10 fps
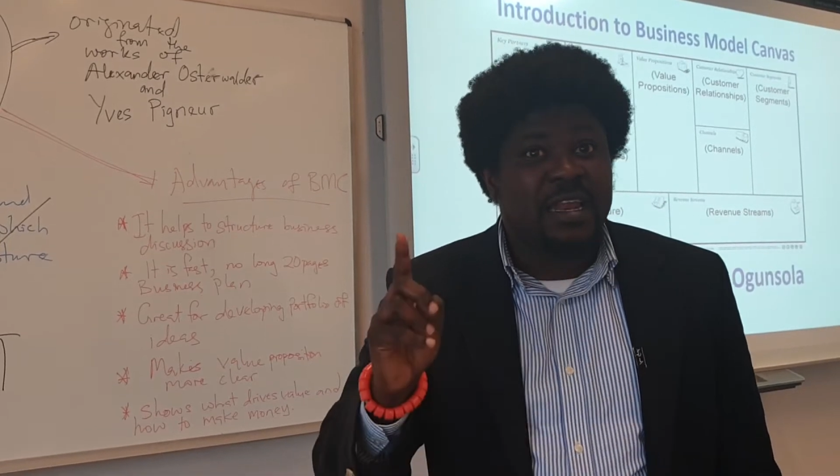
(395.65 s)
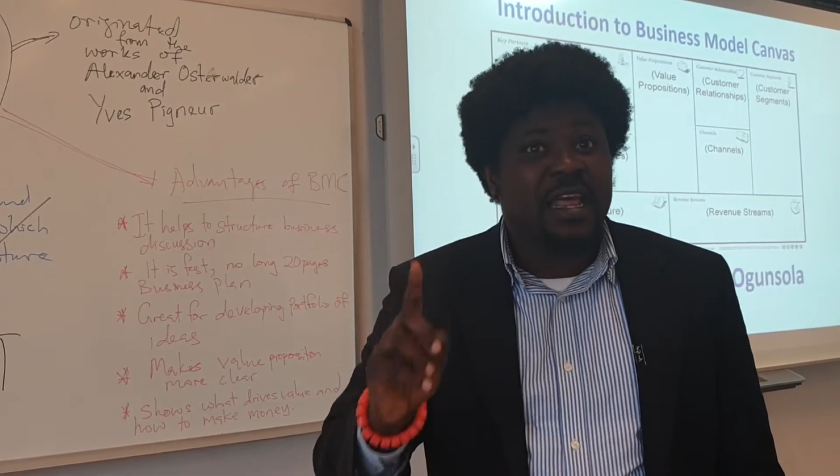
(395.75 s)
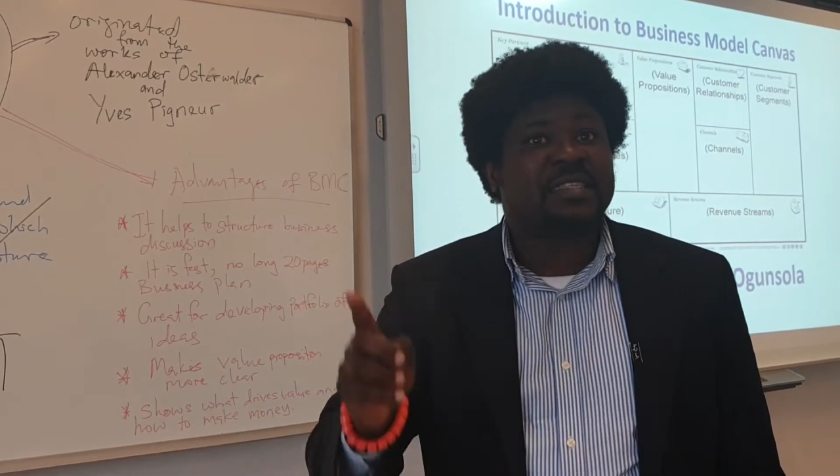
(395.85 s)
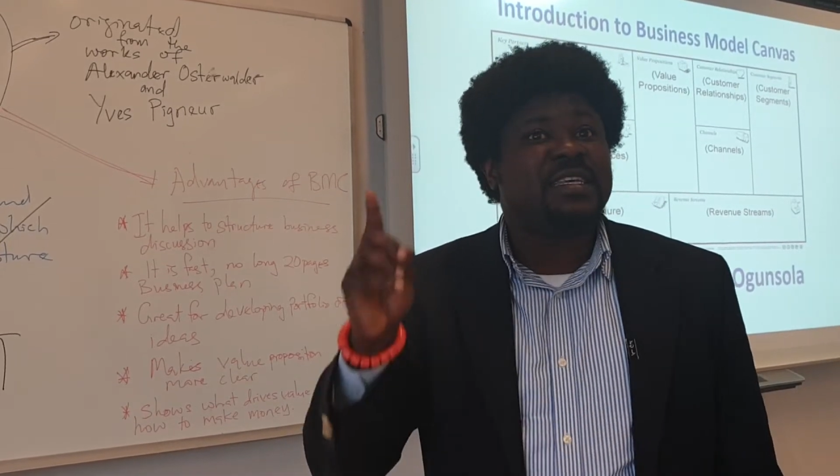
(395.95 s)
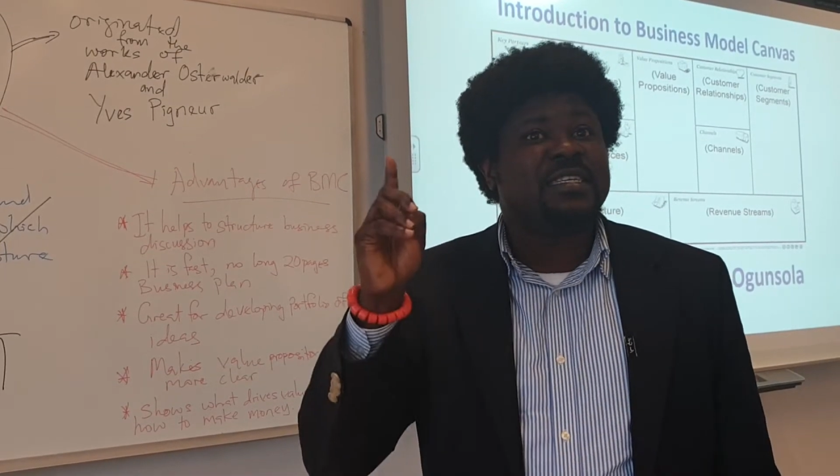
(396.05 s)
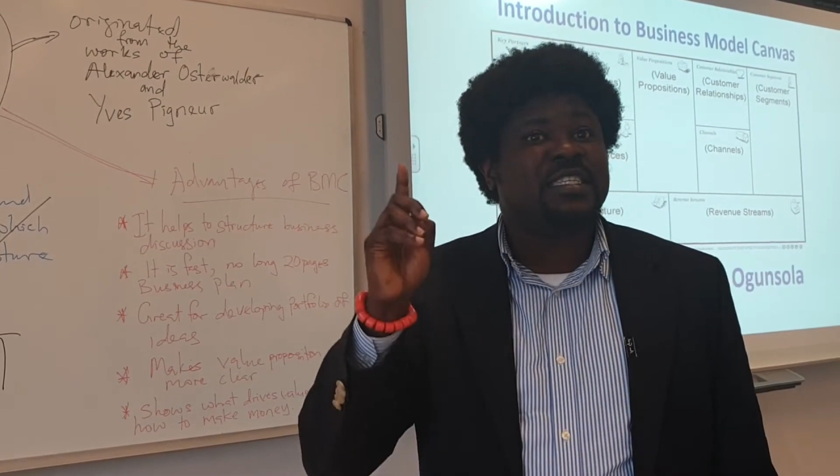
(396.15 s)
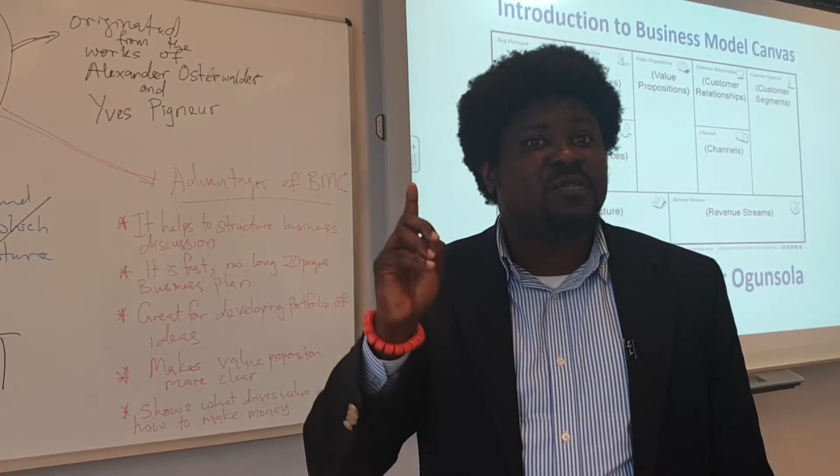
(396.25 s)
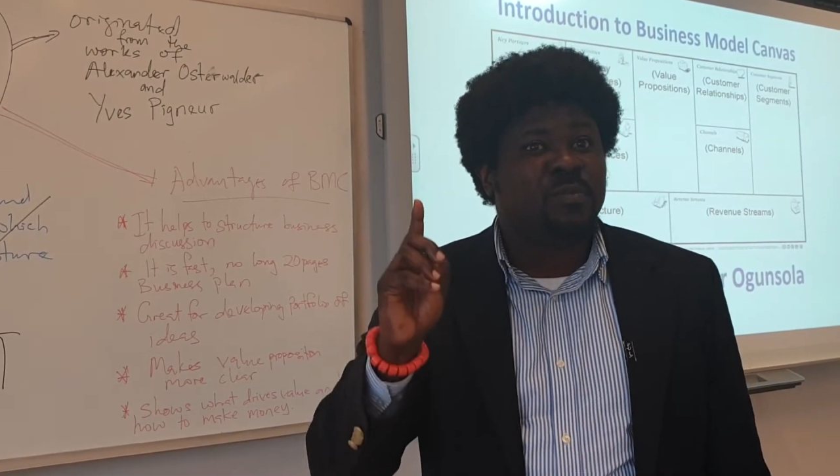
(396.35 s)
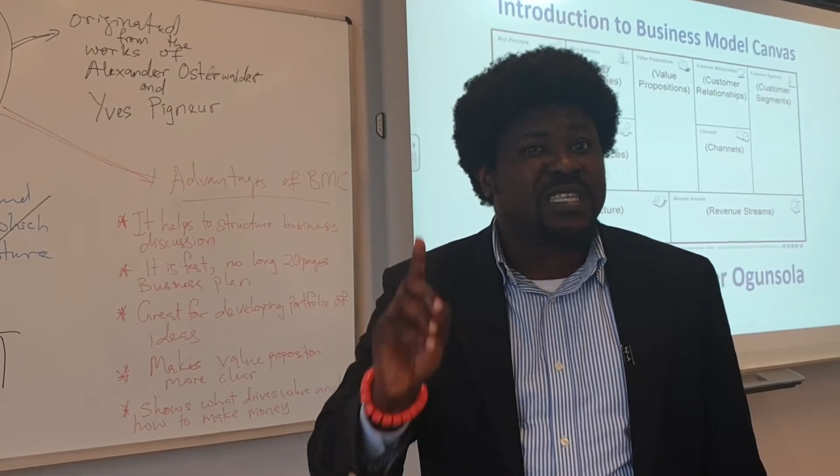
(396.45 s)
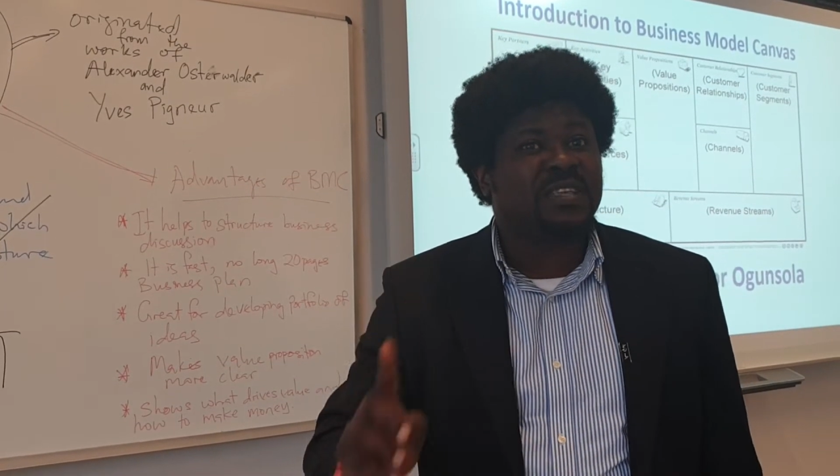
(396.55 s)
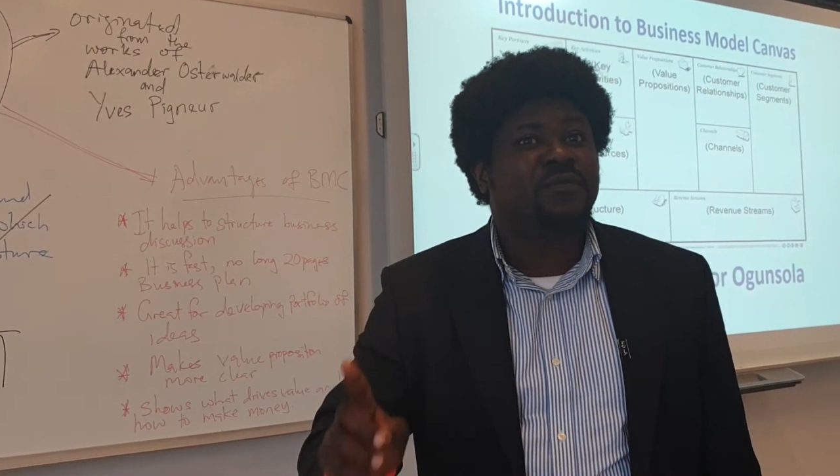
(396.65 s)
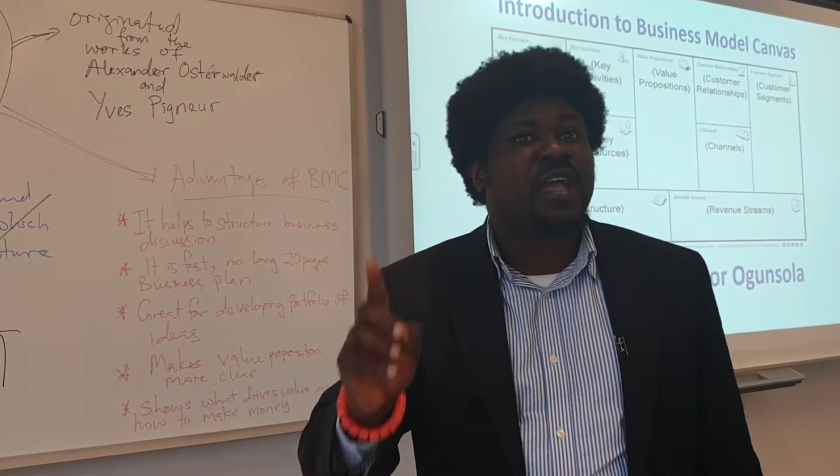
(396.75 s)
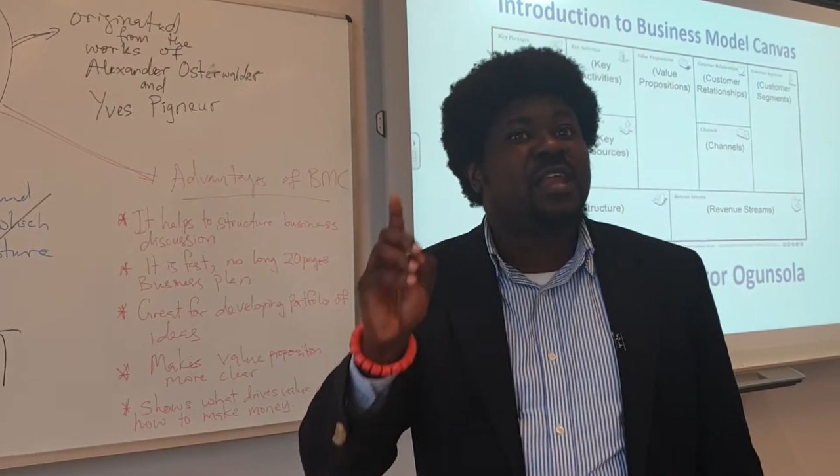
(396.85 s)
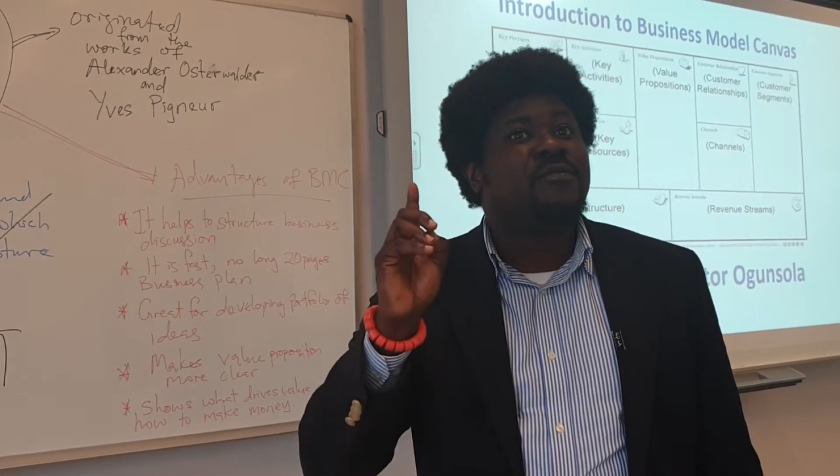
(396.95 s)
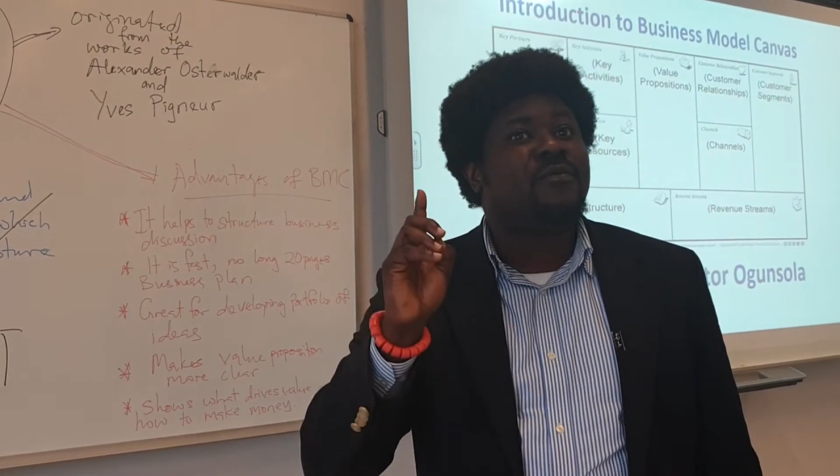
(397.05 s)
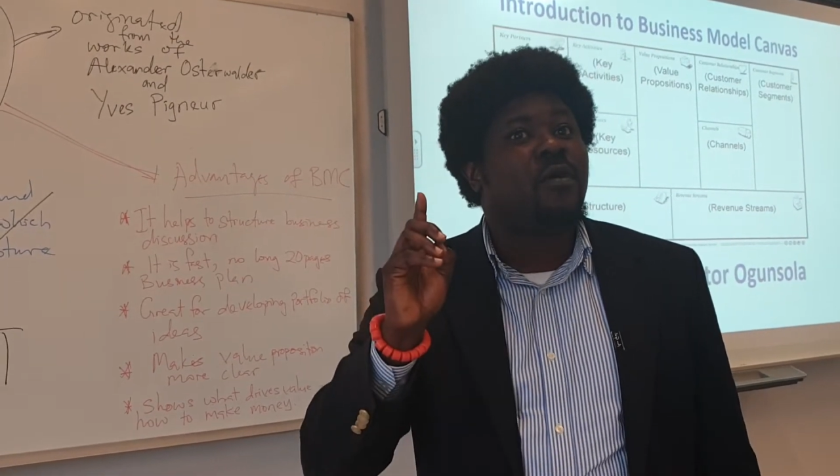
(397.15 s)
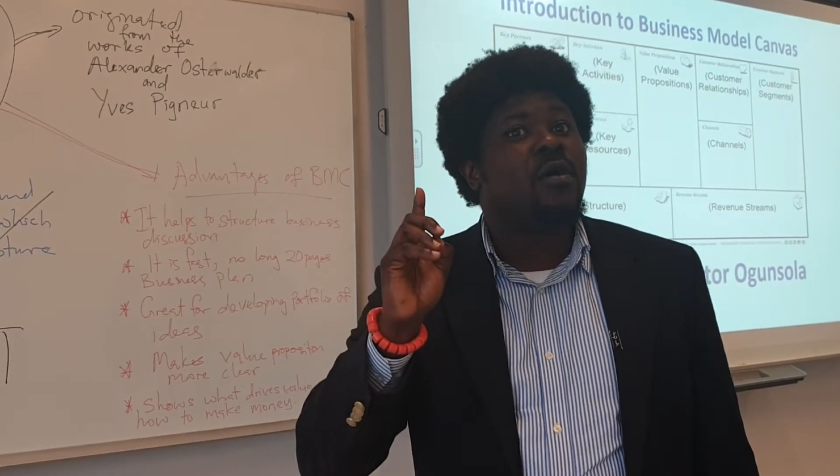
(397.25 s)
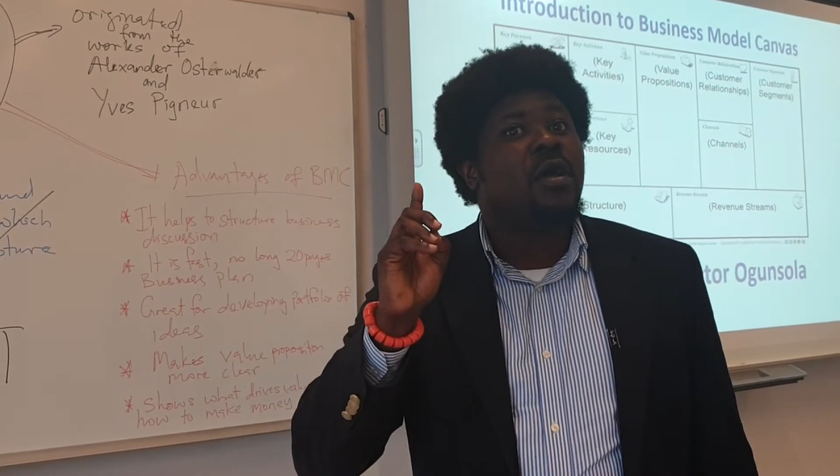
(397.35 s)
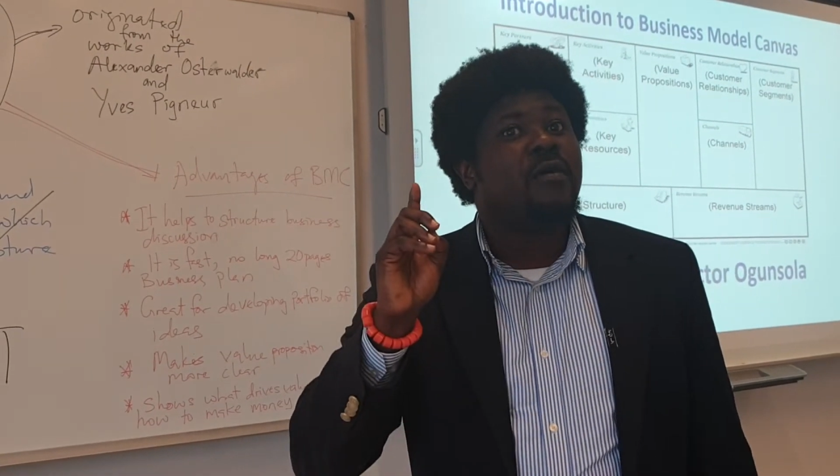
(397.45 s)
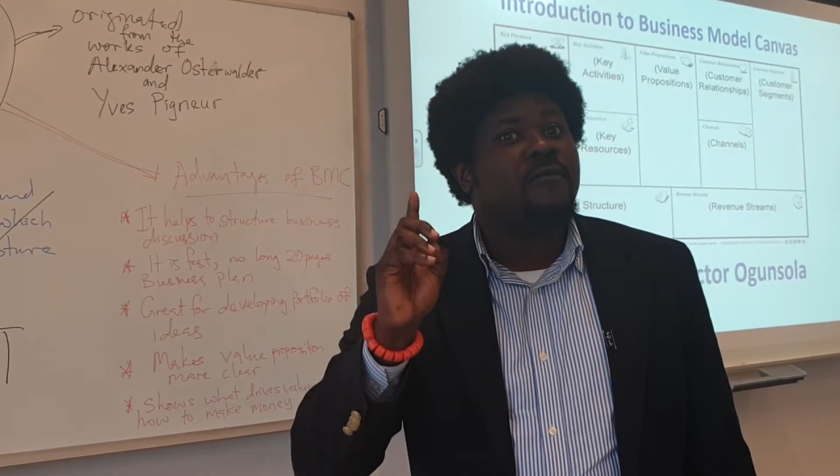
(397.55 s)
that is specifically for